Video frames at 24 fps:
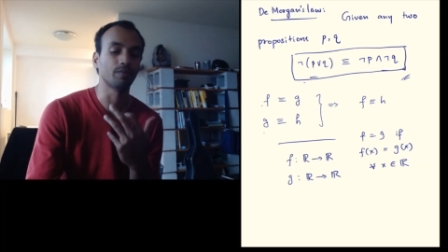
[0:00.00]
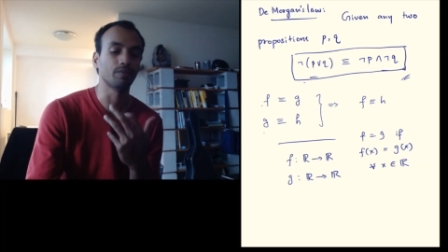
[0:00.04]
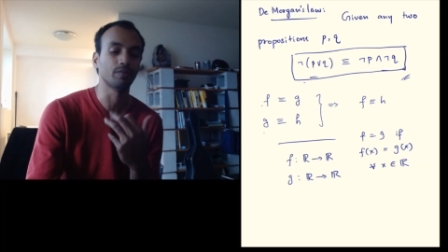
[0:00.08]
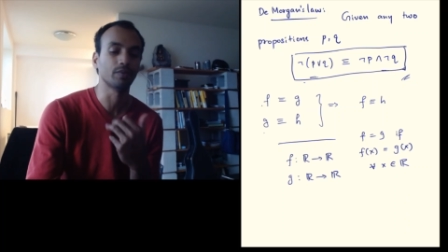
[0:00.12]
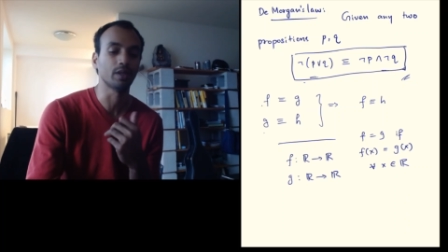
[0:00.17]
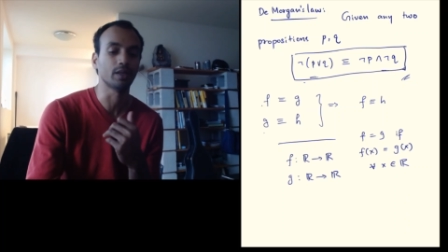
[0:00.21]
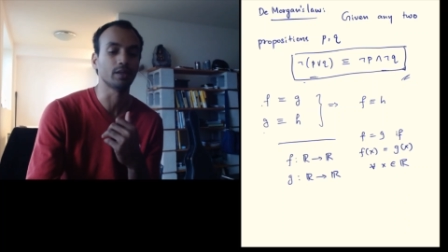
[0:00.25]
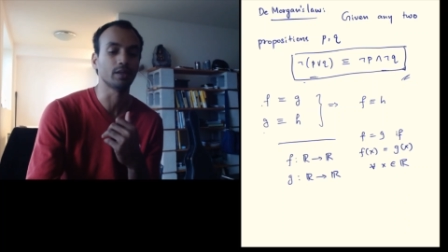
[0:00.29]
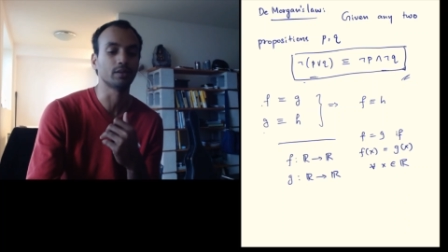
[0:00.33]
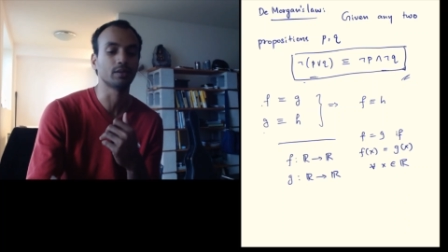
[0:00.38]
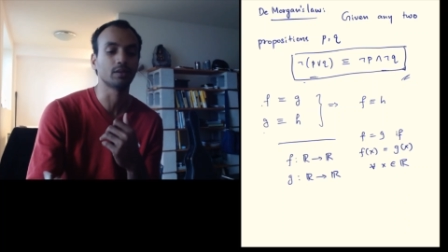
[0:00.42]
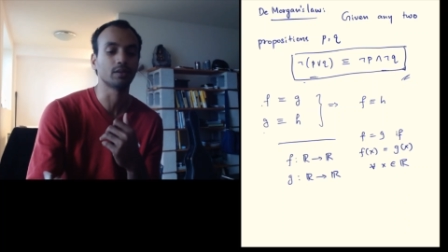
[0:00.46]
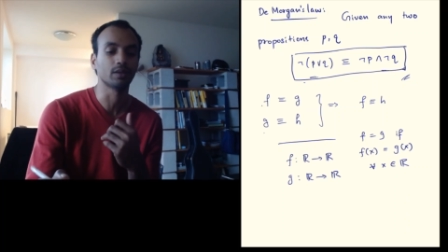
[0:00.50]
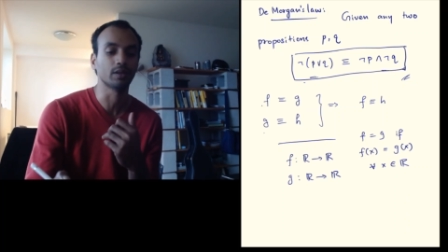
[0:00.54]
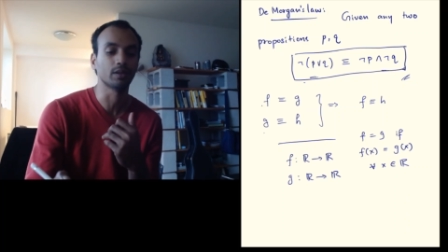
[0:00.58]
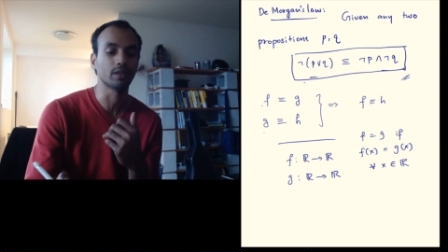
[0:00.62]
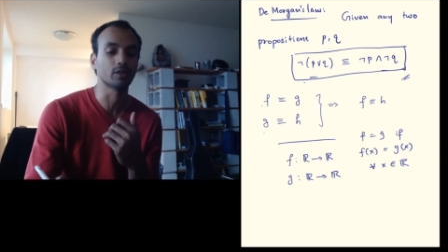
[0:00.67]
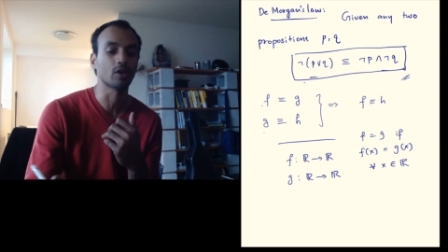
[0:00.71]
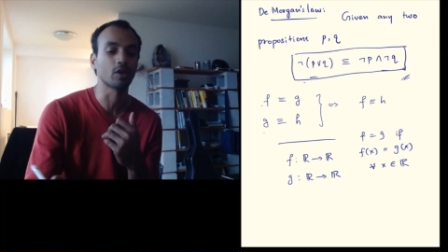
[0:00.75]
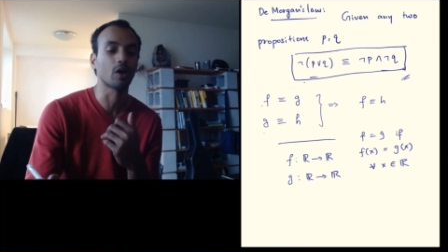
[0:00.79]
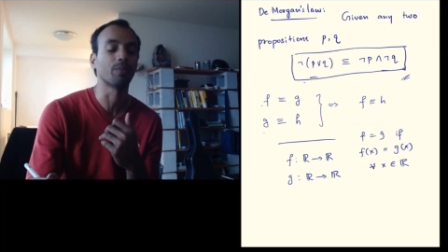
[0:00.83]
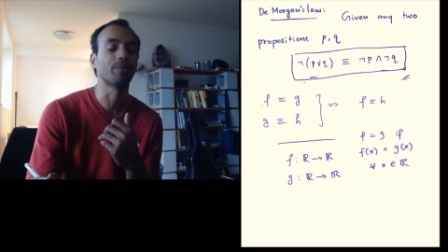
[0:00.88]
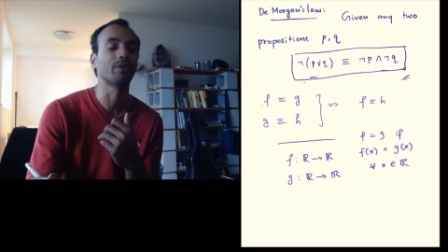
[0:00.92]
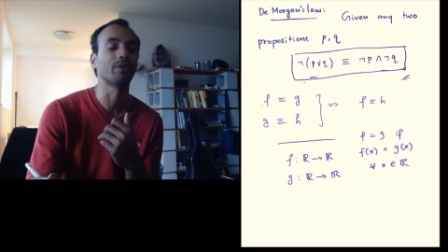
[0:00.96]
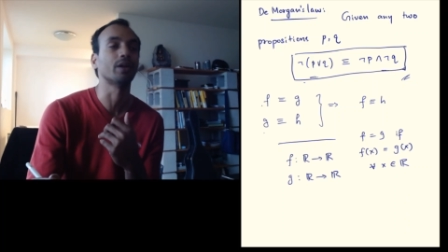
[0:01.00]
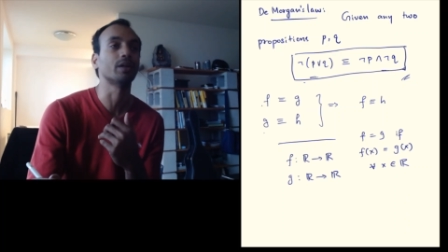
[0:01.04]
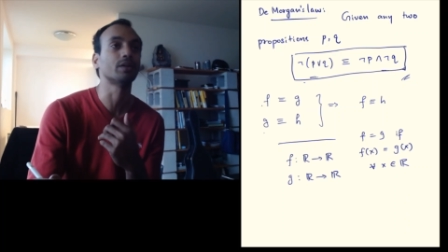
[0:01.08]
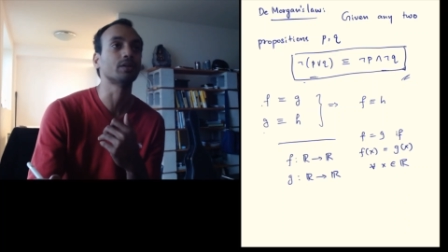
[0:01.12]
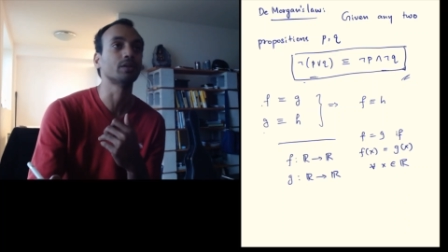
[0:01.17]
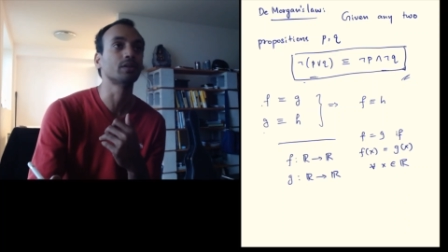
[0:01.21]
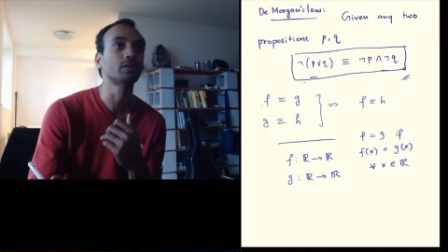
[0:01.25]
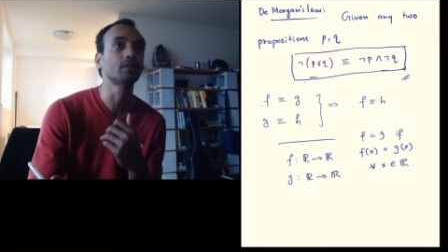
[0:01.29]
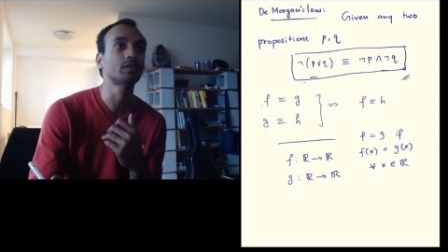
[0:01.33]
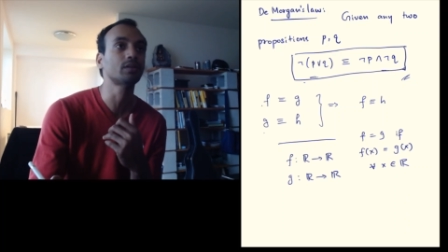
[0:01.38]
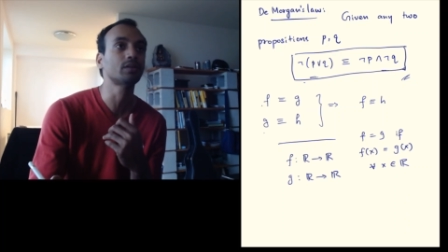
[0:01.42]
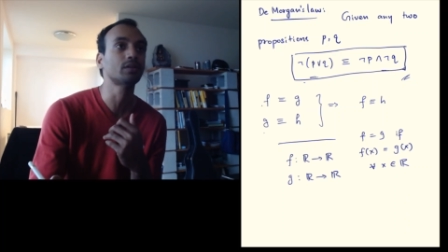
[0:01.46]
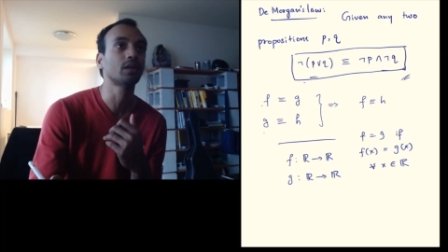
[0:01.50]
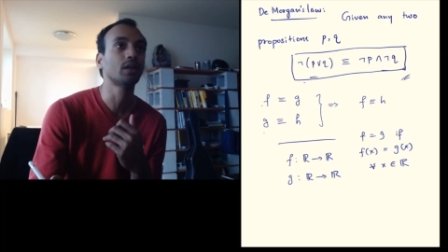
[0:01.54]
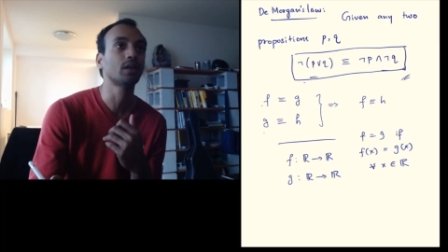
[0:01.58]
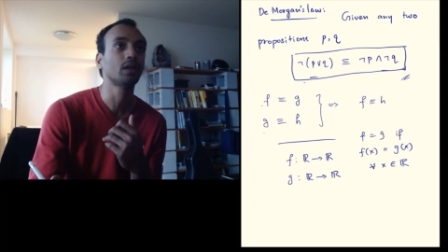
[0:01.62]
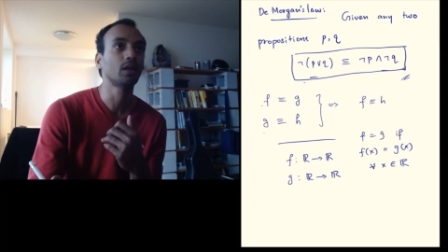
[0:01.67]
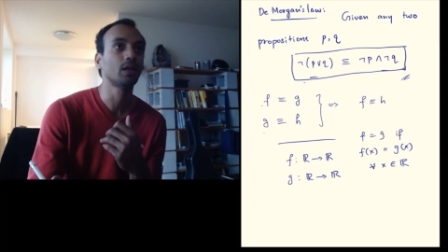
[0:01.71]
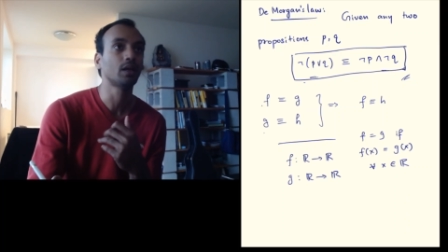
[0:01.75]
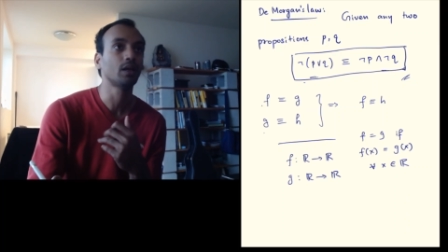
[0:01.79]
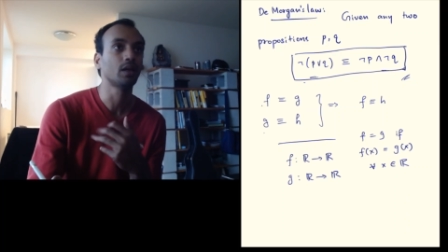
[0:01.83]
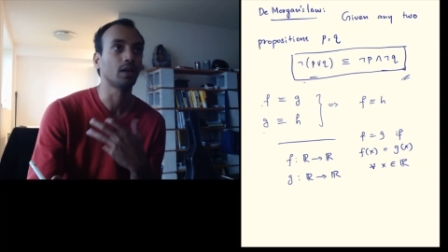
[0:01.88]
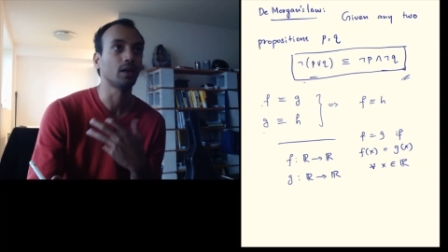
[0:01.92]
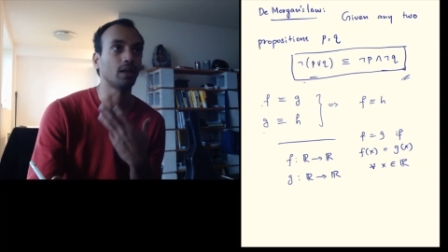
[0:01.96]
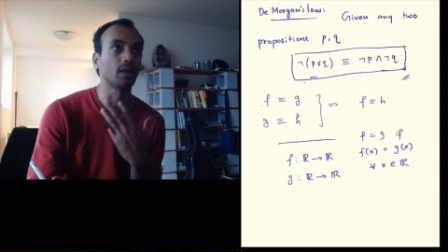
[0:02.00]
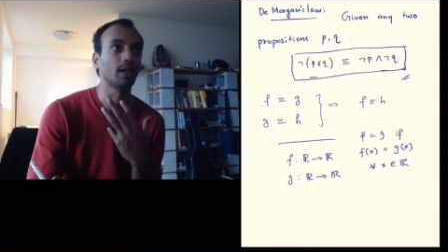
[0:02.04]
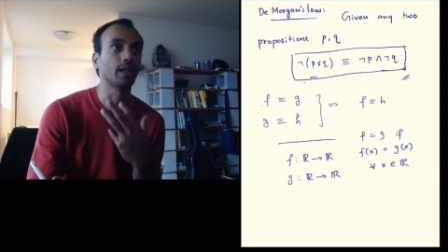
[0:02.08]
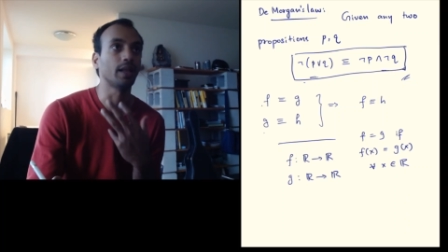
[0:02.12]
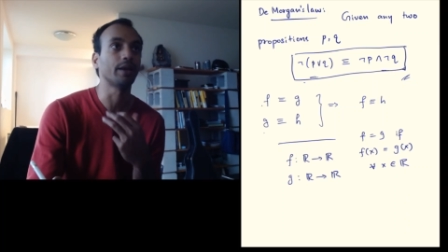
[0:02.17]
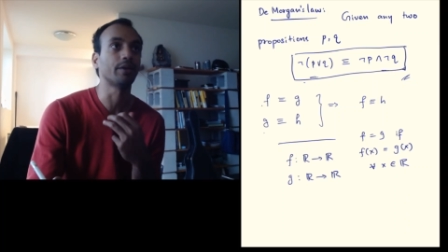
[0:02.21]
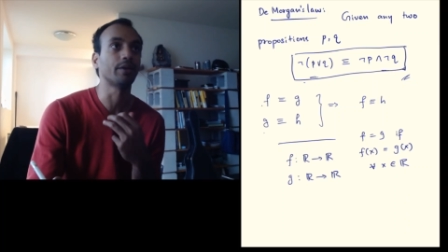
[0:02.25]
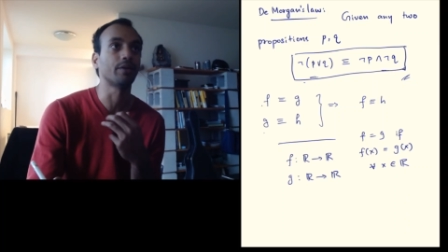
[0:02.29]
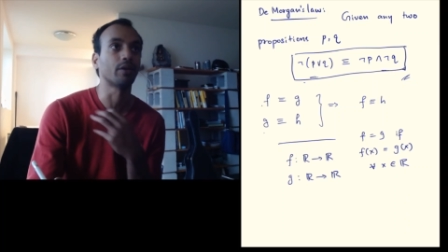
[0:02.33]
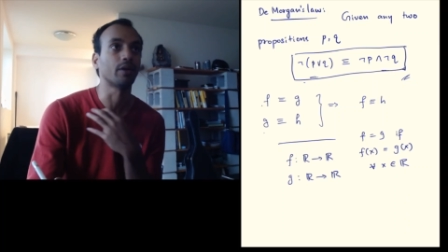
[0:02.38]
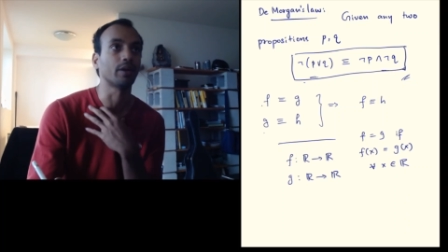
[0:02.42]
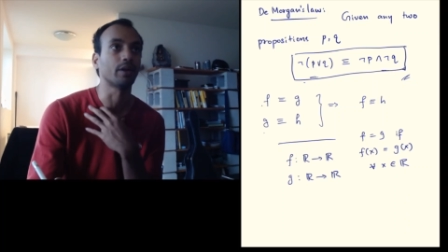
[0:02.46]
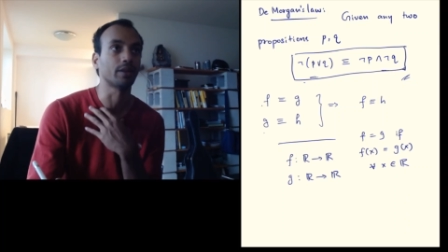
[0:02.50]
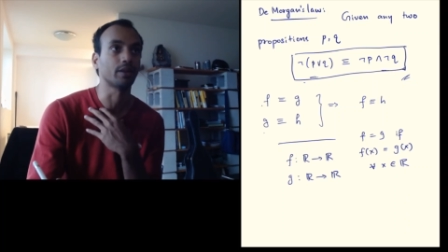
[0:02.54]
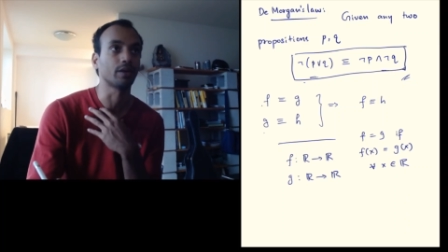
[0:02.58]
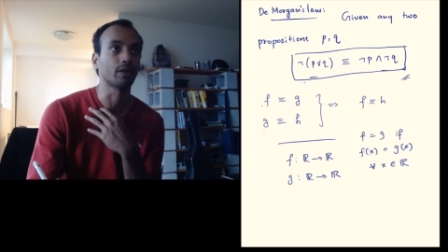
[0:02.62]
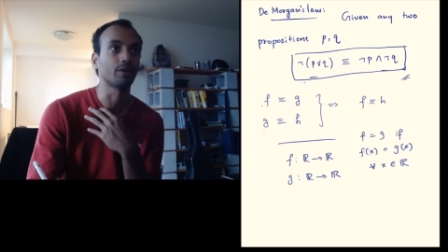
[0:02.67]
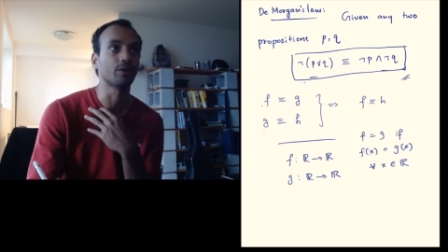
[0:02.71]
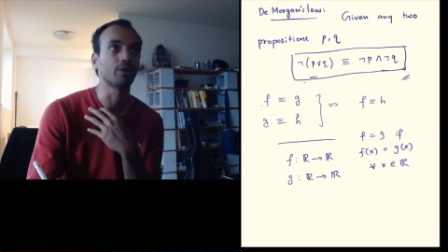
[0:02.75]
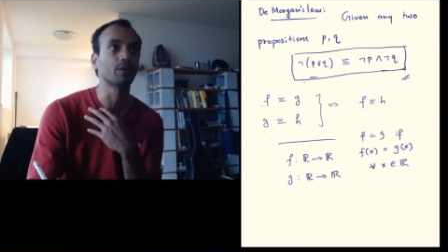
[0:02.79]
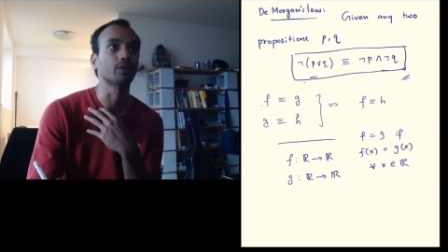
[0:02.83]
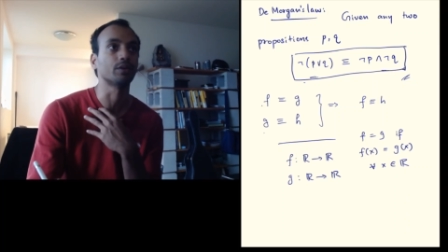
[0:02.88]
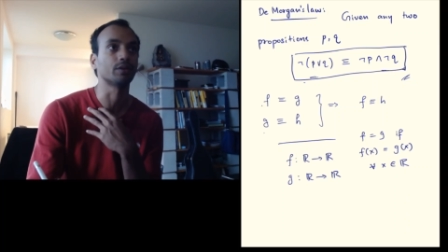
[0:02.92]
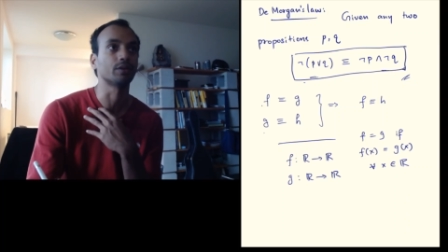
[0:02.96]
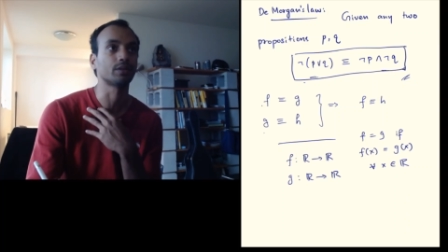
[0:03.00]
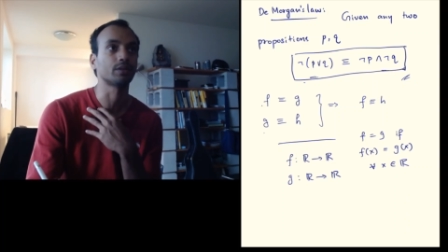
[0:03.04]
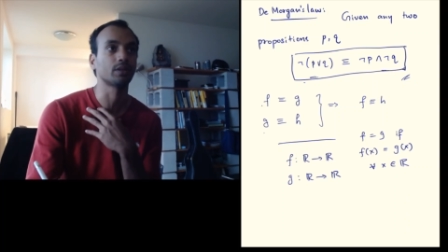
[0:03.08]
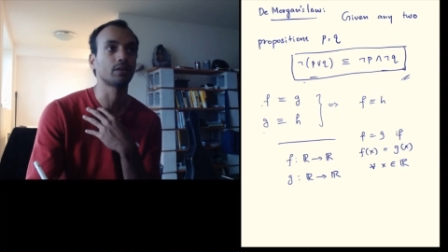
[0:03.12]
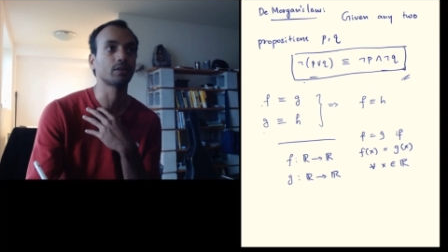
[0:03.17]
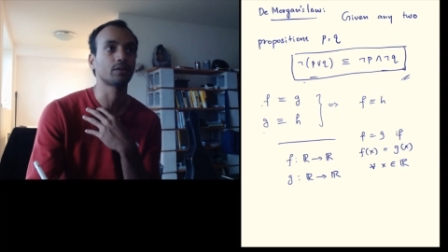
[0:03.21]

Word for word: these these operations uh, later on in the course.